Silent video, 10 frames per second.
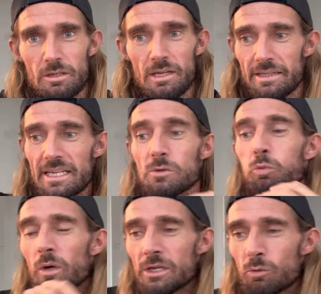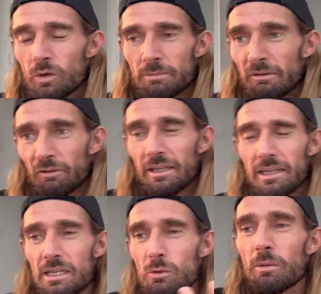And that's where you want to be
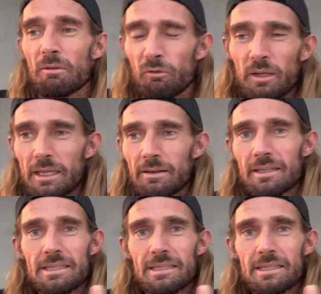thinking. to be thinking that,